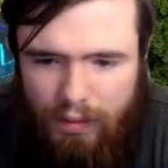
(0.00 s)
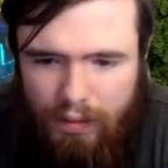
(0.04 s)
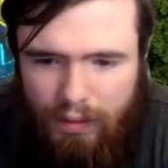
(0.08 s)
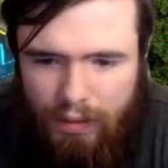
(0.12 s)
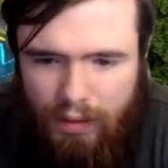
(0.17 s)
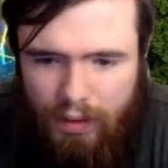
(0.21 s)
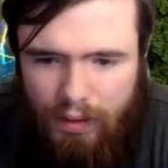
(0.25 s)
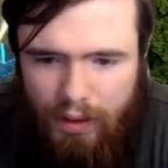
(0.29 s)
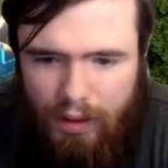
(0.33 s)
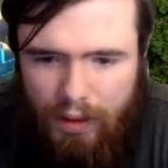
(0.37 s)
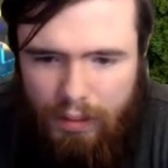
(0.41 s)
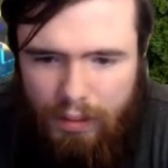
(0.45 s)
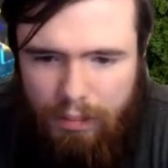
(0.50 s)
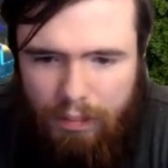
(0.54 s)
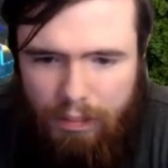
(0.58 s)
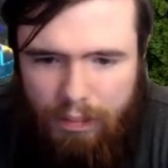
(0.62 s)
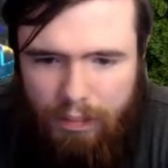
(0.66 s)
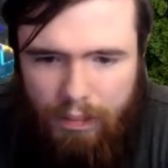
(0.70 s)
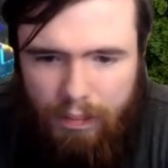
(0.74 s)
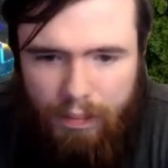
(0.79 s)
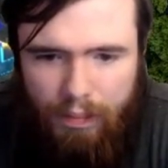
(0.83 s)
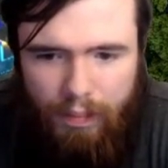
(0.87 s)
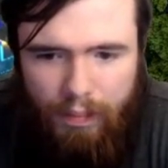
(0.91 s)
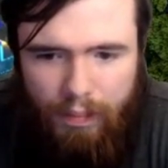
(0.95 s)
Okay.
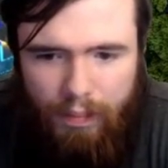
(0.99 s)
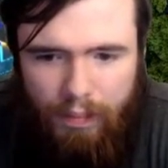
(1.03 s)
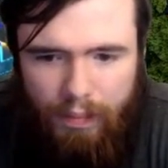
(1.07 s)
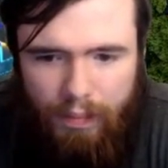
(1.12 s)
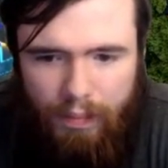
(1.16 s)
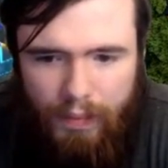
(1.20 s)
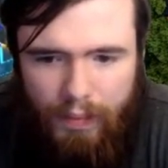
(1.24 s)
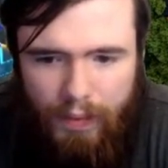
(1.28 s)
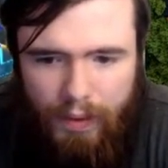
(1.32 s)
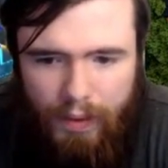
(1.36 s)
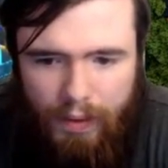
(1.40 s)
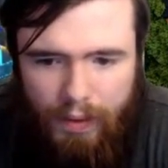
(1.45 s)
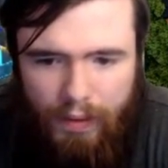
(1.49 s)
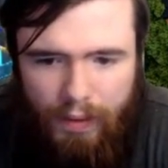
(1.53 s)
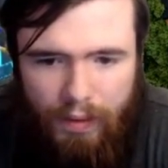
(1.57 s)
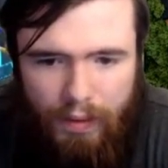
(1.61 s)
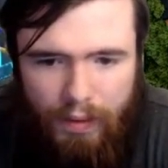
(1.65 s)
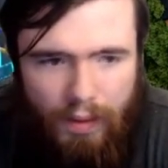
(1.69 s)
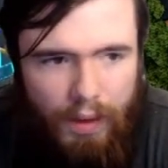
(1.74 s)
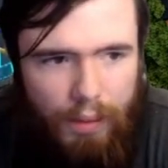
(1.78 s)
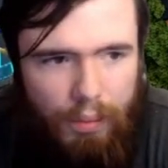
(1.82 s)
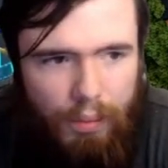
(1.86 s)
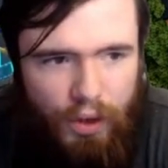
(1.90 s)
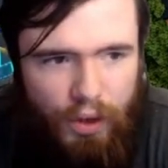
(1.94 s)

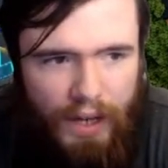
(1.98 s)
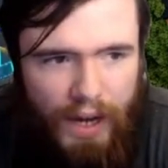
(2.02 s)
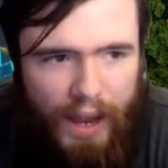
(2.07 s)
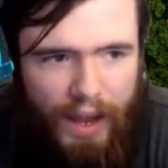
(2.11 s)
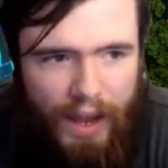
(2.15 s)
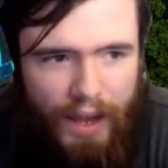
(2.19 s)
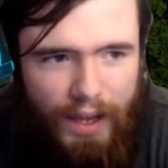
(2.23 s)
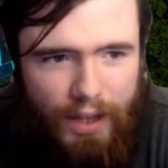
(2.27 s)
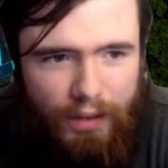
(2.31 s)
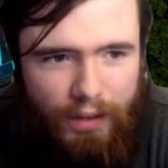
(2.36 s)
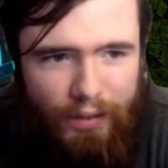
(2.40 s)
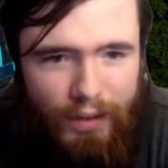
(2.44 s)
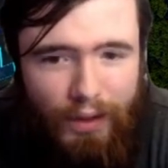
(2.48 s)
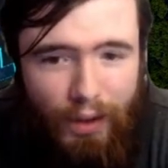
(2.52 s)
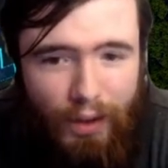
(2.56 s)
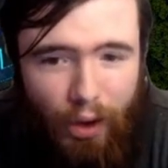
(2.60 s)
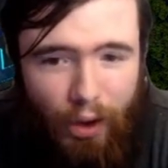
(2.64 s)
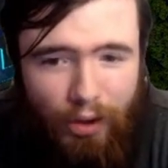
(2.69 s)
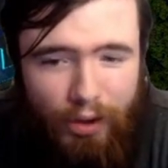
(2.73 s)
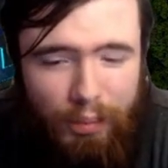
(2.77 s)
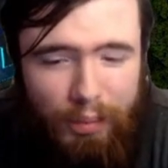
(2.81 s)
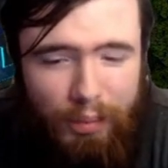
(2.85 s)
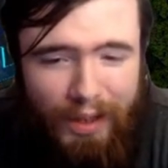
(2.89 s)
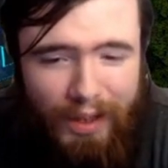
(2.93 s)
Then we're going to activate
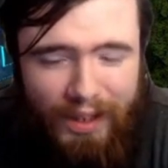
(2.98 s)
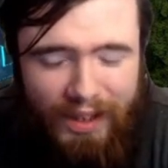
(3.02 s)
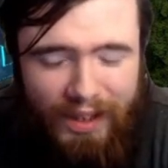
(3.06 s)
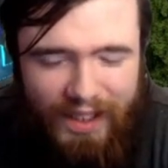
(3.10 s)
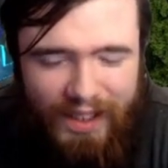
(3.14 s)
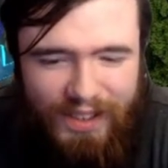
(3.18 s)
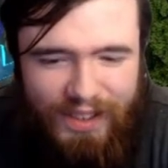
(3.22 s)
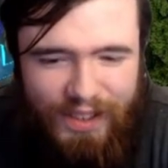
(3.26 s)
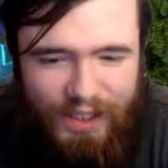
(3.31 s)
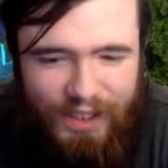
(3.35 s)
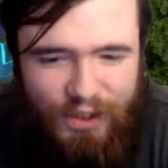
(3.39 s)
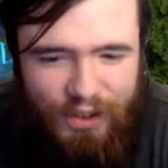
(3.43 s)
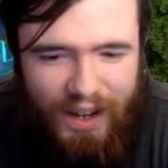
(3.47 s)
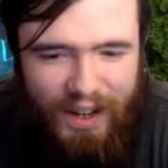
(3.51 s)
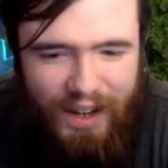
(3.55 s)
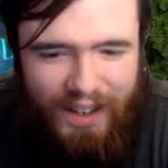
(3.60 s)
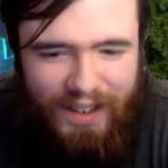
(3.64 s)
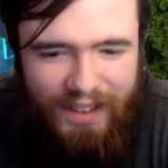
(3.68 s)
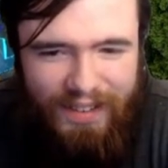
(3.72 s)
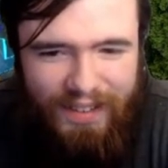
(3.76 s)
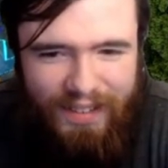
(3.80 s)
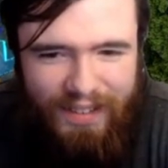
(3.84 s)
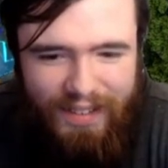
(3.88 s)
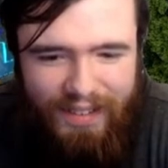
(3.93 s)
Arc Rebellion Exceed
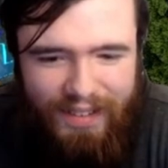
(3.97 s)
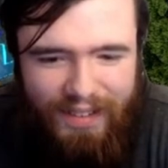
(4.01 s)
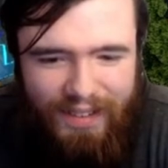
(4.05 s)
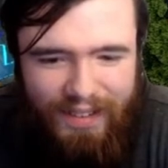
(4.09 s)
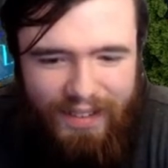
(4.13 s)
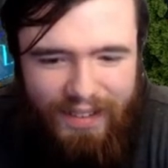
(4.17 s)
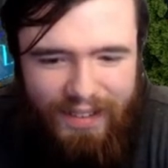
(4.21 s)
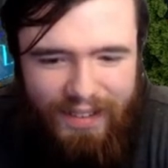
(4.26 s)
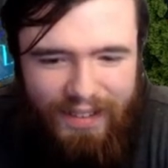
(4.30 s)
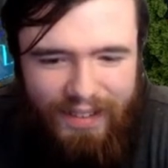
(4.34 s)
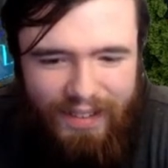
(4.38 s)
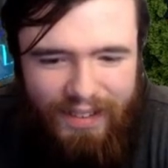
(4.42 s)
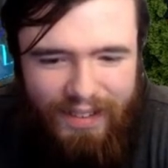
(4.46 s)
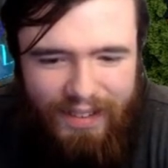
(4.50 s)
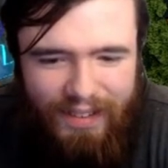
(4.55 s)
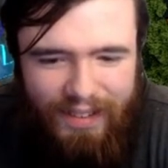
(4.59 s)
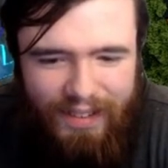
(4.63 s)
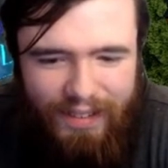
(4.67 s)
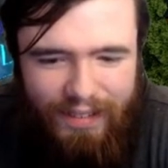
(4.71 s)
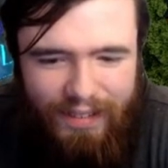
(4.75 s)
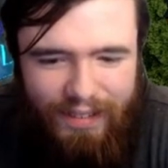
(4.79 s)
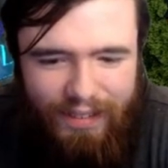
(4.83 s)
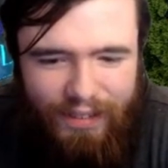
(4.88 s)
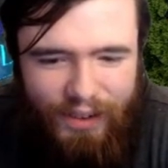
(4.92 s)
Dragon.
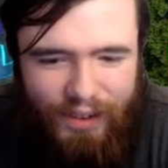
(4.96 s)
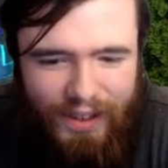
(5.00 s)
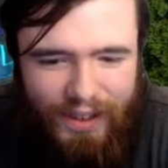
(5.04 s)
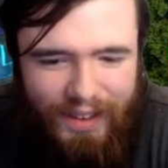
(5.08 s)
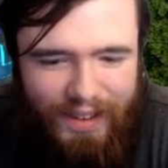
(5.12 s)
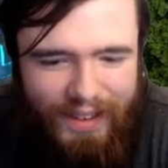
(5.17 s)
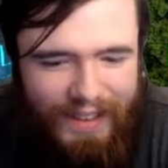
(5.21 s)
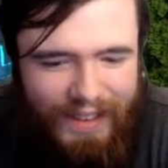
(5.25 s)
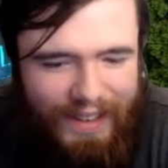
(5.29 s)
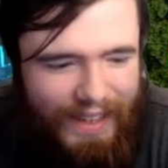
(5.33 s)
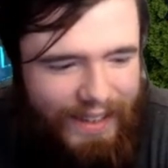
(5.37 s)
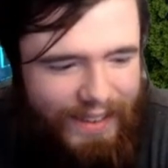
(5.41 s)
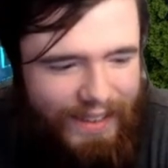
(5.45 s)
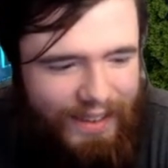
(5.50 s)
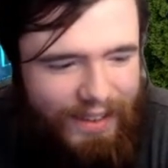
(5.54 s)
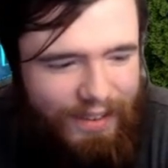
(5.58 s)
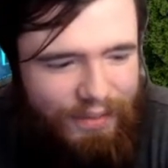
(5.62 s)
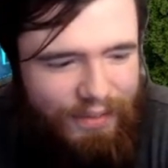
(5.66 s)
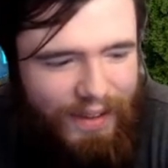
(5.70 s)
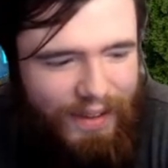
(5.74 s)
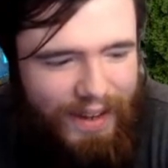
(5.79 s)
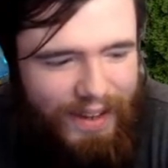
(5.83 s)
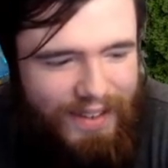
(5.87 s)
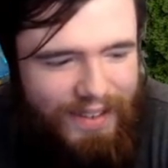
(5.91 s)
We're going to negate the
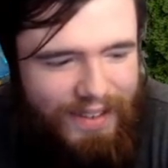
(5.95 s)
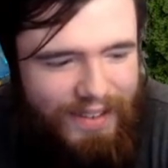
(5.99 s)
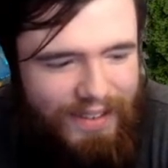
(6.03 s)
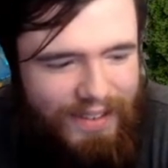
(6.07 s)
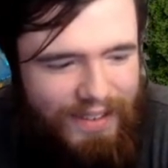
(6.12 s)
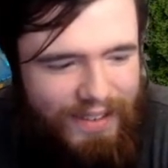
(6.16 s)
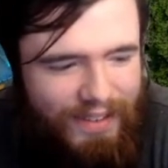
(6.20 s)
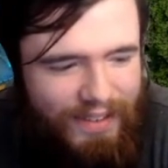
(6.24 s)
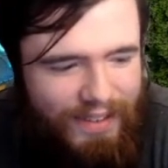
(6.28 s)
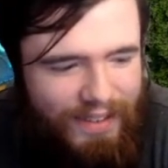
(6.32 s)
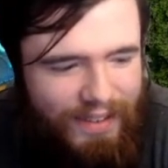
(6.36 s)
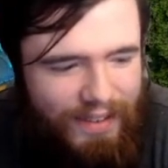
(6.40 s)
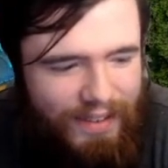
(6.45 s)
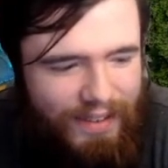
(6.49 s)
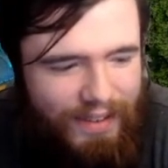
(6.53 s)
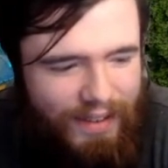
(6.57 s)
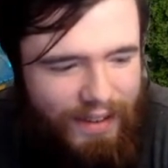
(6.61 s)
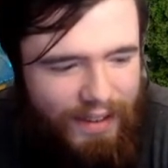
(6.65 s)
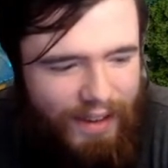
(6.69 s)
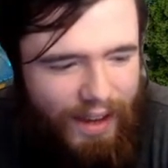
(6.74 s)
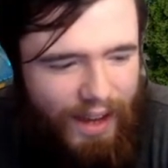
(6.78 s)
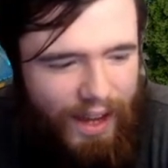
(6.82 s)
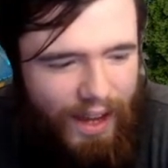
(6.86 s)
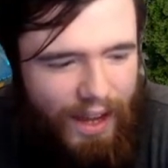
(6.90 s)
effects
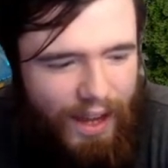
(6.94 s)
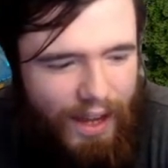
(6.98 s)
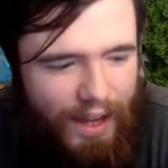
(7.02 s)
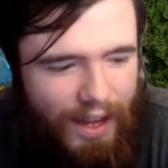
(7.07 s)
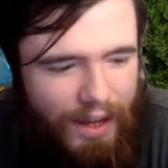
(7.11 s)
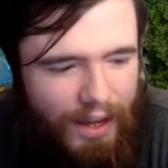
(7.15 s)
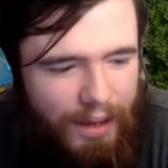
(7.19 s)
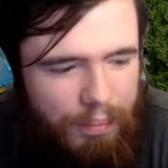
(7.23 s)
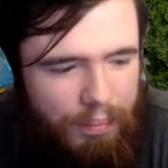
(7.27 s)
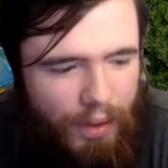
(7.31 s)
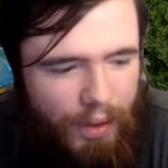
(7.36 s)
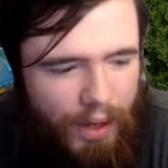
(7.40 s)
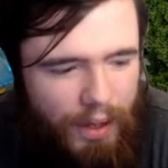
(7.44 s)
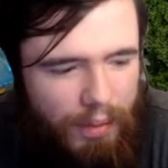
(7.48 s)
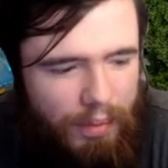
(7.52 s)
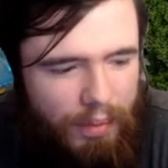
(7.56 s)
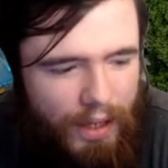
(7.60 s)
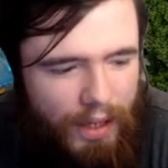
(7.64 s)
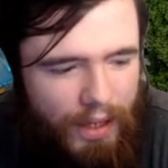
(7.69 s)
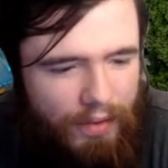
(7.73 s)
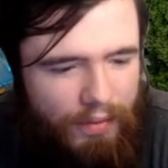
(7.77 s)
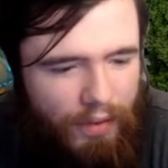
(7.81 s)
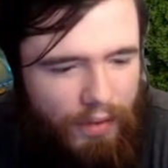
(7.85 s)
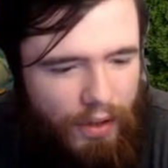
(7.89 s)
uh,
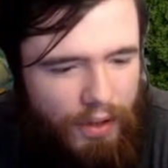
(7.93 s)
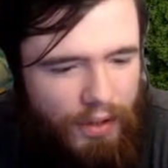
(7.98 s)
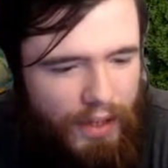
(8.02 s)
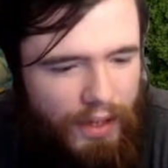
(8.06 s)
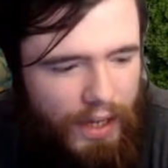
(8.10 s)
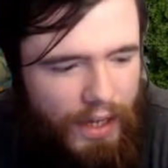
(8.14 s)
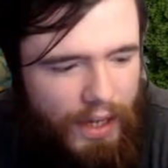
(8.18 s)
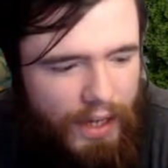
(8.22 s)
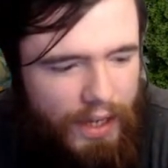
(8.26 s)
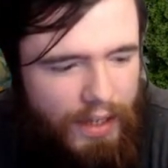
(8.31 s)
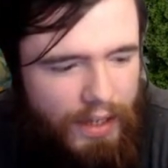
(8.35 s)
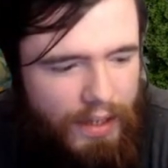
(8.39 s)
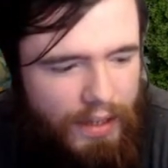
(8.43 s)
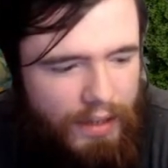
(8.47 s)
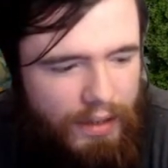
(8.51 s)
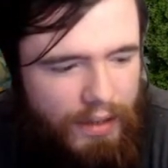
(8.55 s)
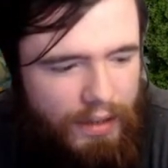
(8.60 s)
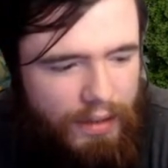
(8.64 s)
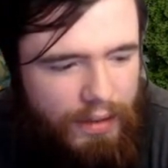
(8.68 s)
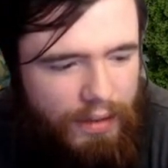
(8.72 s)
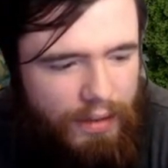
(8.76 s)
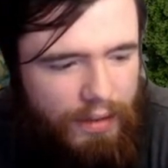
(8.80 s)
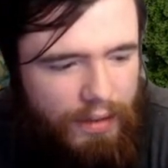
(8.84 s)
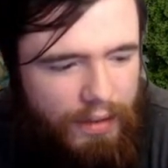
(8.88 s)
Predaplant Verte.